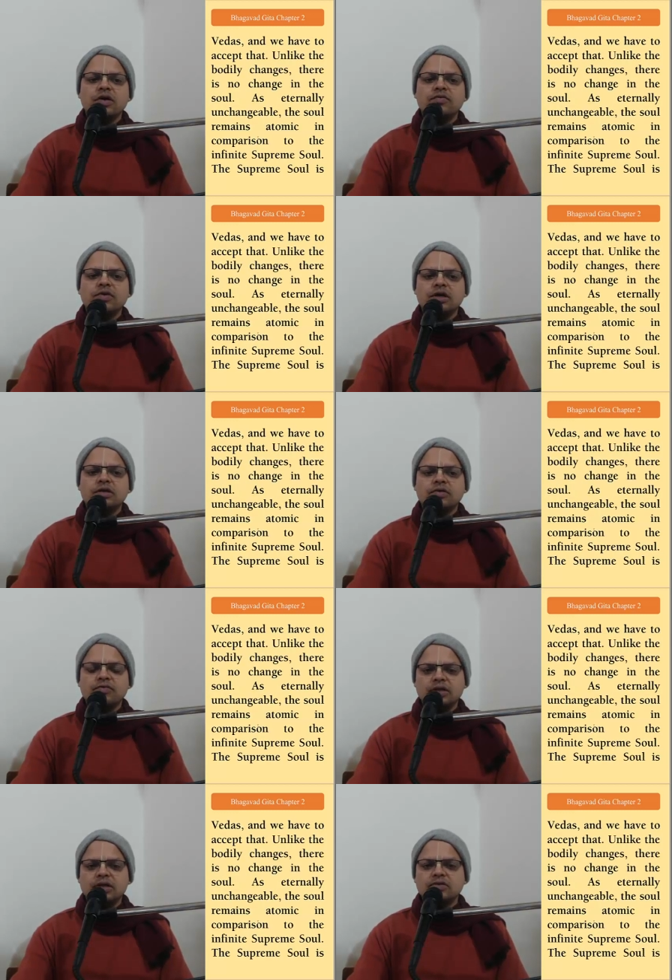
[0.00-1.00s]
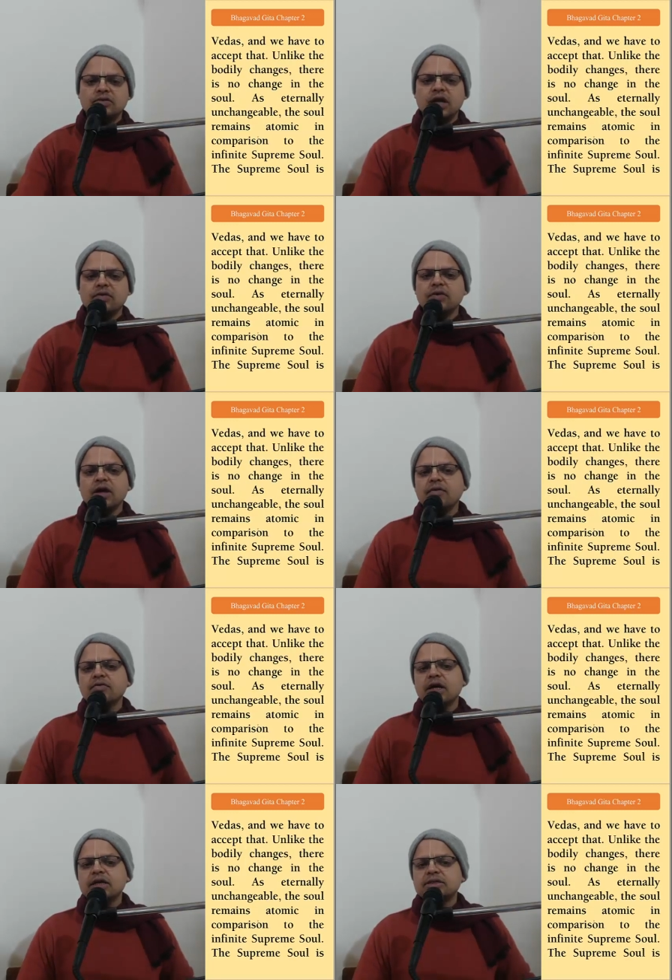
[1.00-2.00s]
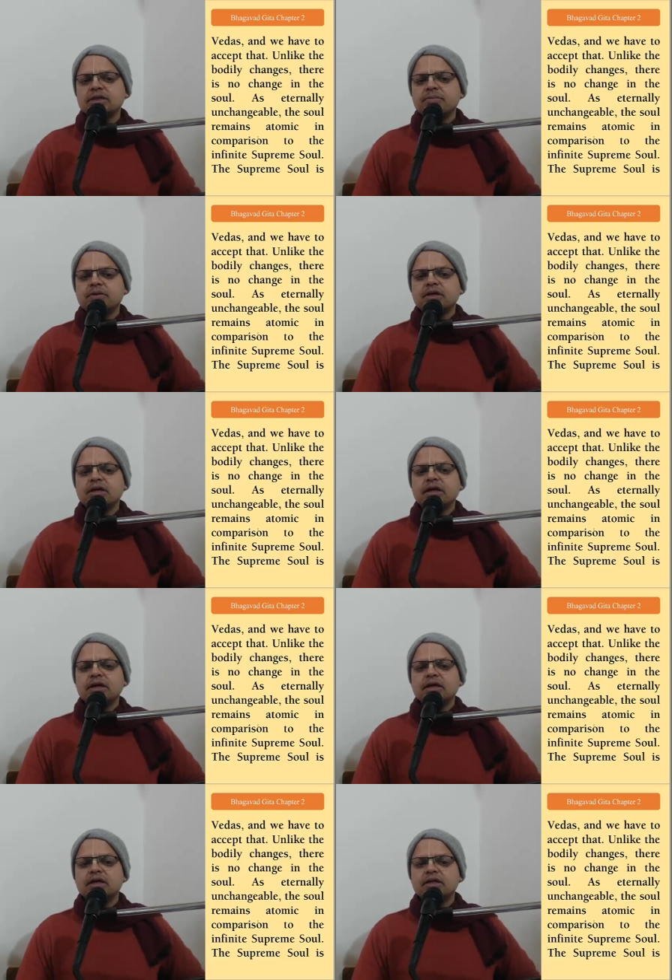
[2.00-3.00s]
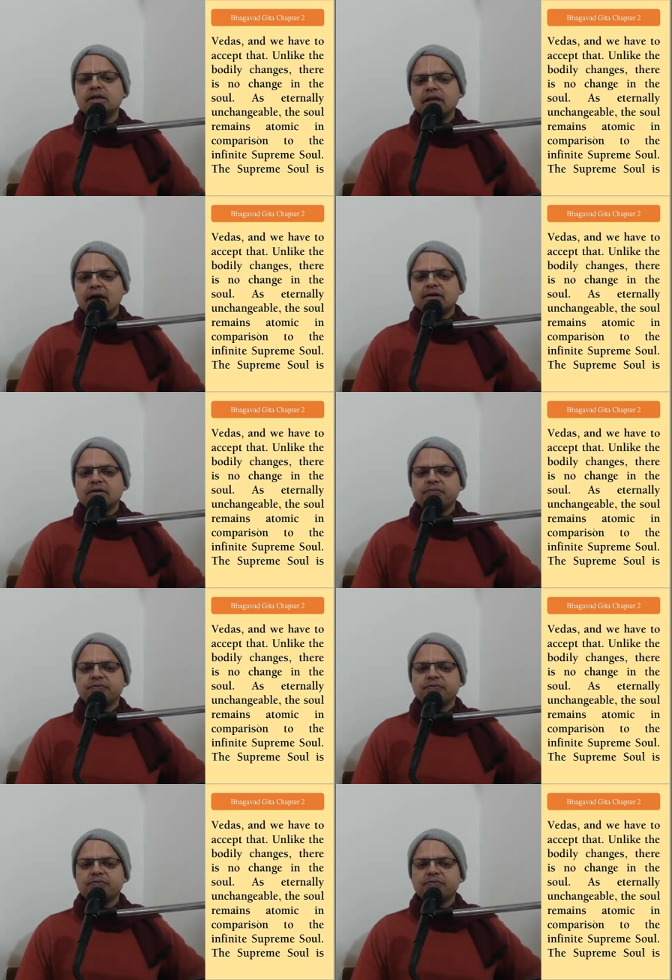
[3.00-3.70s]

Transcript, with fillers: Vedas and we have to accept that.